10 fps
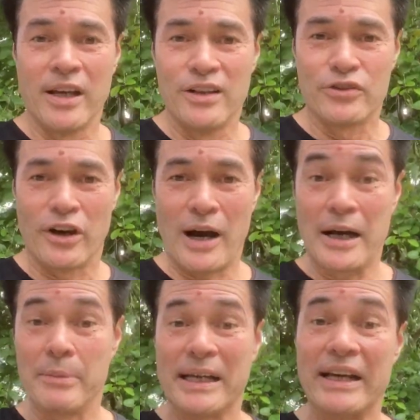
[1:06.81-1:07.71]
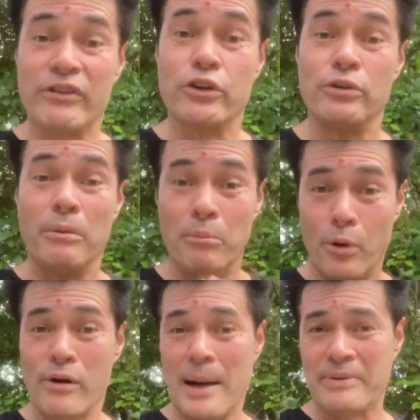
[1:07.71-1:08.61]
So I'm going to be giving you
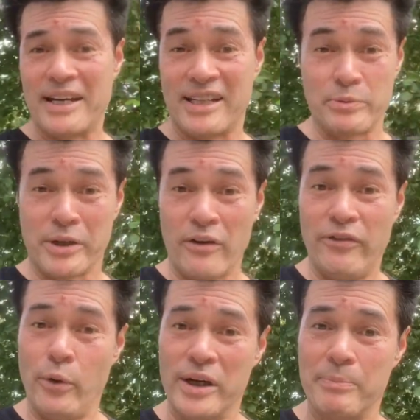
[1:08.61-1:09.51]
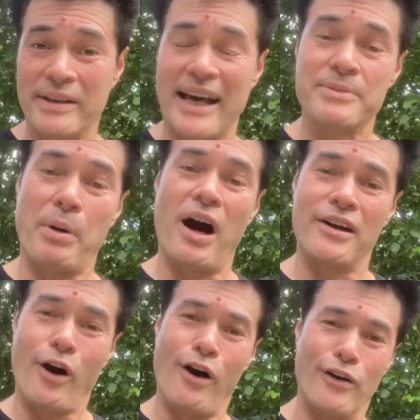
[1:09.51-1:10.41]
more updates as we go forward, but that's
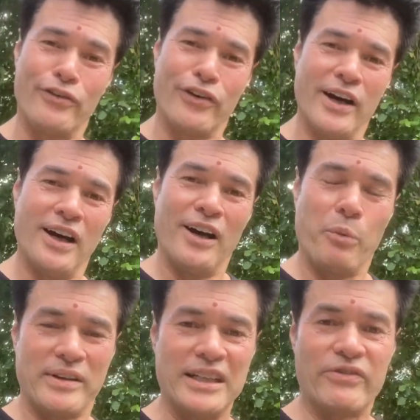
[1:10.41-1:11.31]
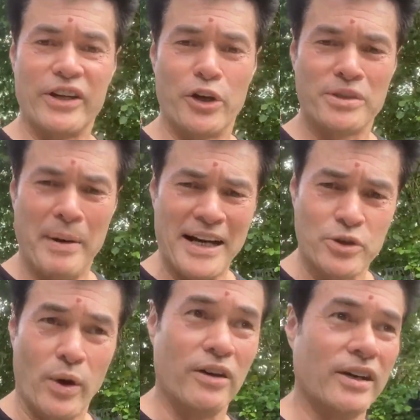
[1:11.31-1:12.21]
part of what this video is about as
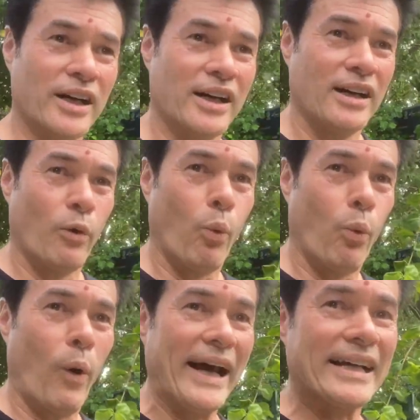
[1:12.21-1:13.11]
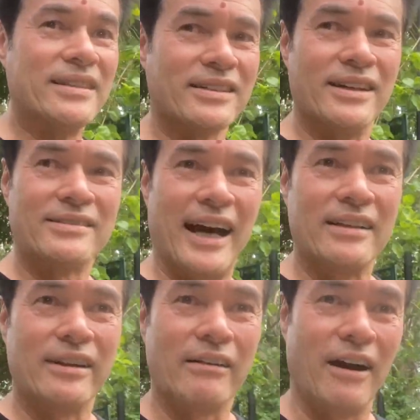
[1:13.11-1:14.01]
well. Why is it that
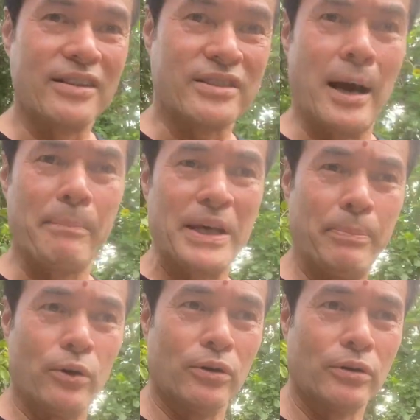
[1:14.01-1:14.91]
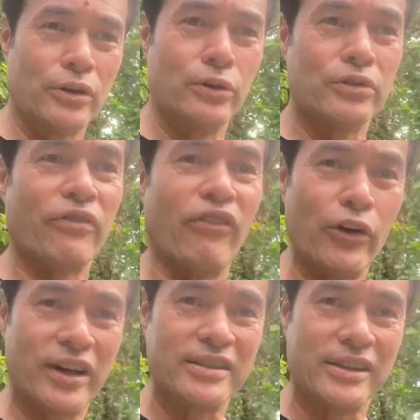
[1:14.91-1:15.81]
there are some people whose
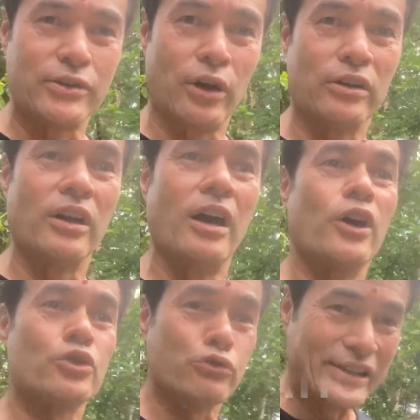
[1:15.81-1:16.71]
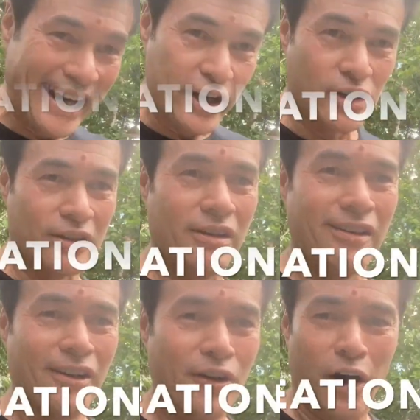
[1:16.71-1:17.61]
focus is on creation
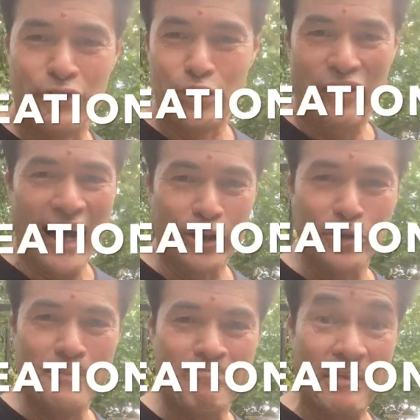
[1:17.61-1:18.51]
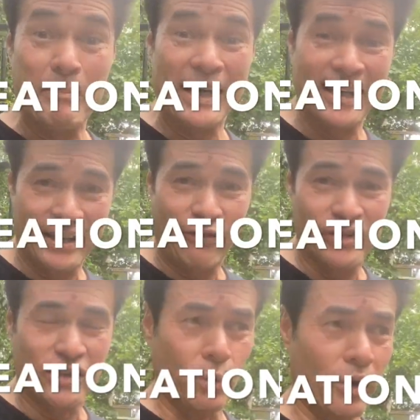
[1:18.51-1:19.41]
of new value and making a
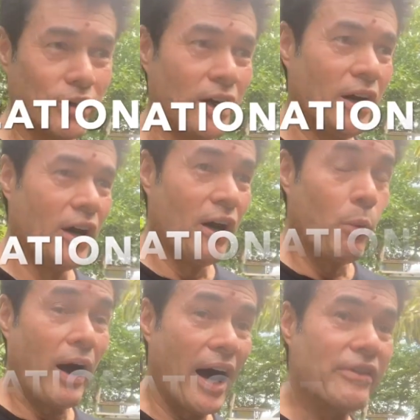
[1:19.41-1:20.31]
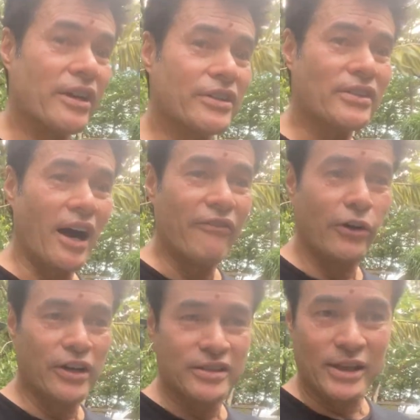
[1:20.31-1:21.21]
difference in the world, while others are
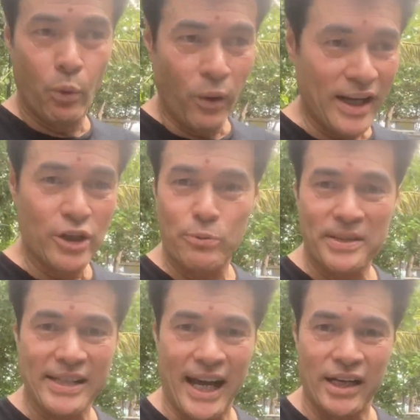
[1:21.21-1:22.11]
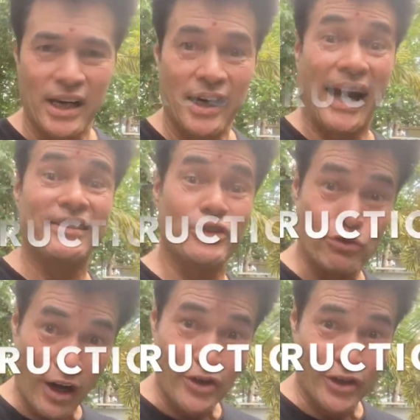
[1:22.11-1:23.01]
focusing 100% at
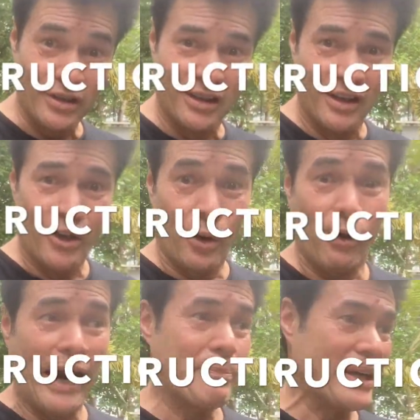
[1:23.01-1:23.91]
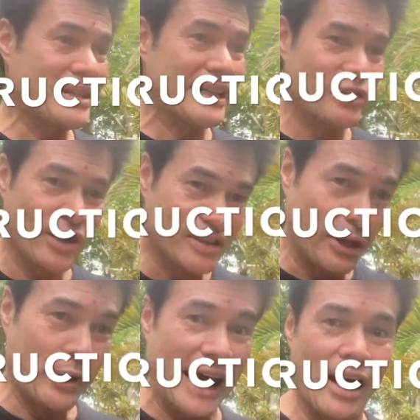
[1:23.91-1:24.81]
destruction or at basically just
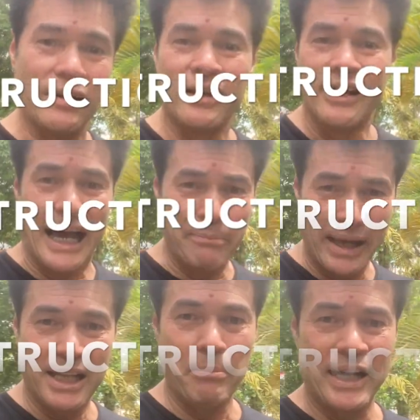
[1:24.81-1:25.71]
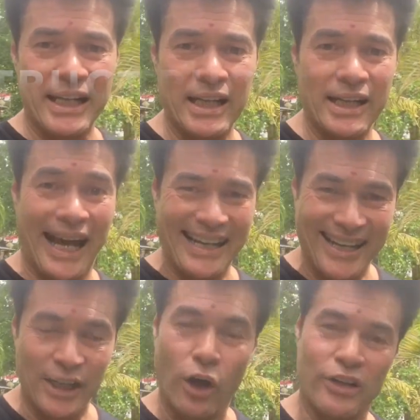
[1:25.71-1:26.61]
going out and making money at
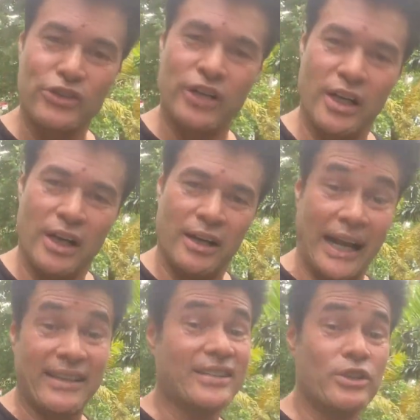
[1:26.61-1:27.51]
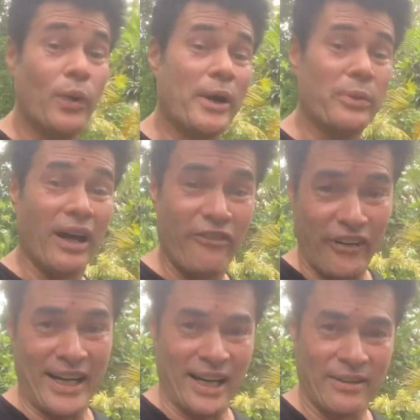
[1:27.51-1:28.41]
any cost. Like this is where we are
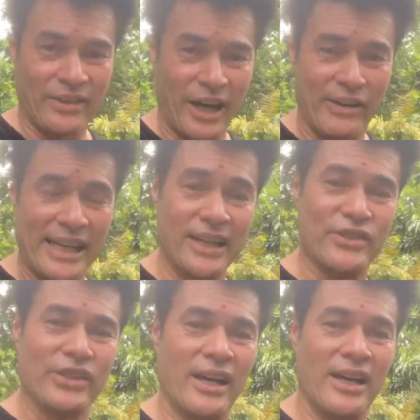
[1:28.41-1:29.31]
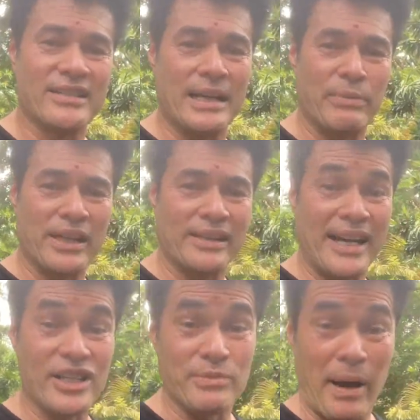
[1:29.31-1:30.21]
failing. There is something that
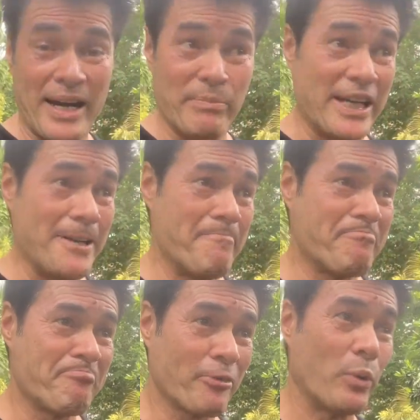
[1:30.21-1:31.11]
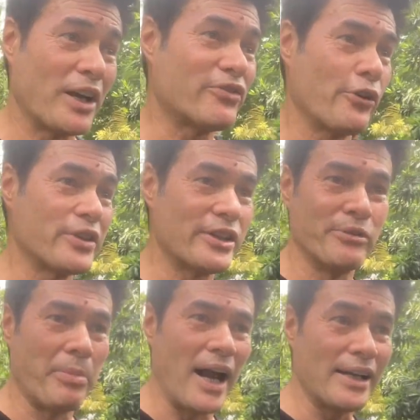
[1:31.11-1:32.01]
inspired me when I was first here in
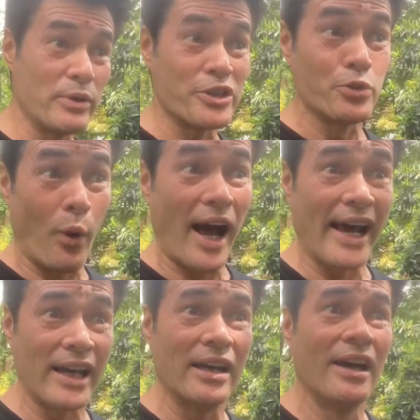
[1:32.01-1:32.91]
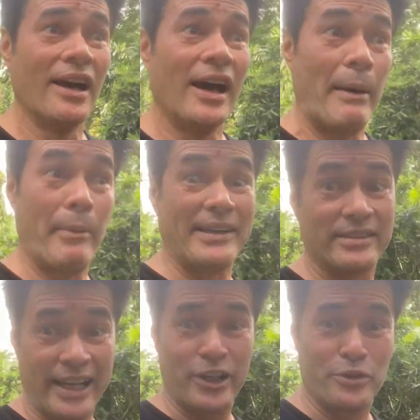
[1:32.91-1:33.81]
Bali, which is why I'm about to
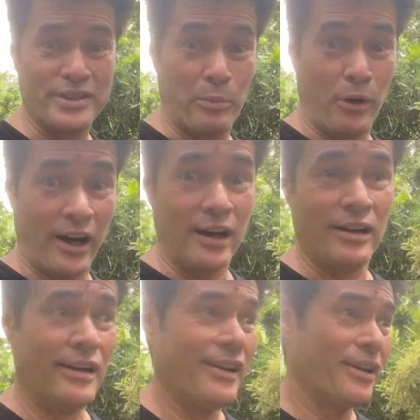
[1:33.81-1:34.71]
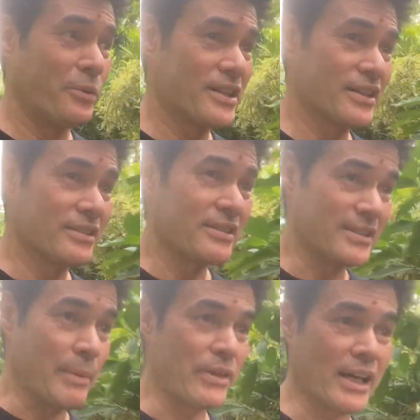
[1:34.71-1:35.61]
take you somewhere, which is
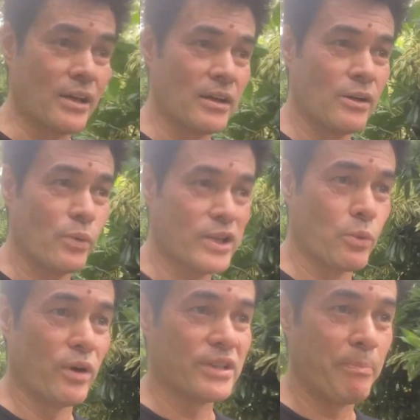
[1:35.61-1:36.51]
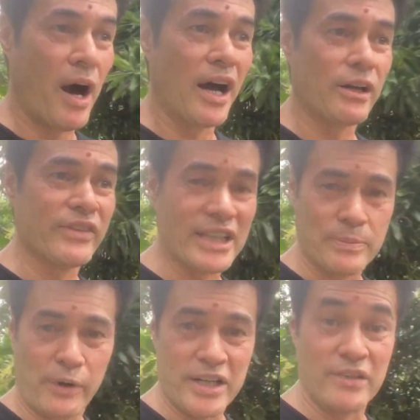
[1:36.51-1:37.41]
something which was part of the
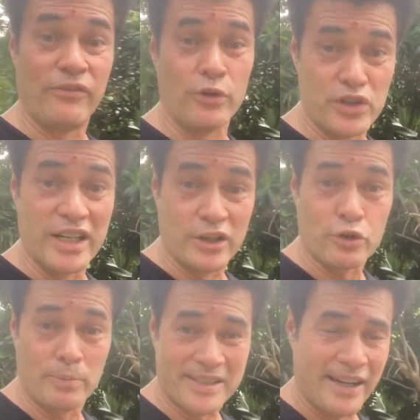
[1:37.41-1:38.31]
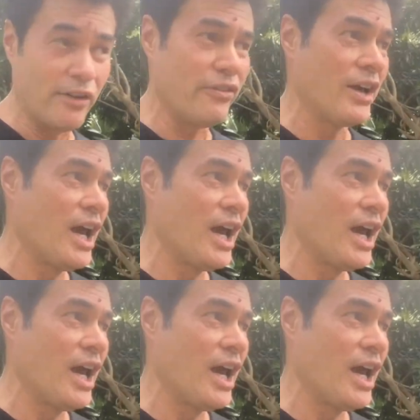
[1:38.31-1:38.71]
inspiration for Genius Group itself.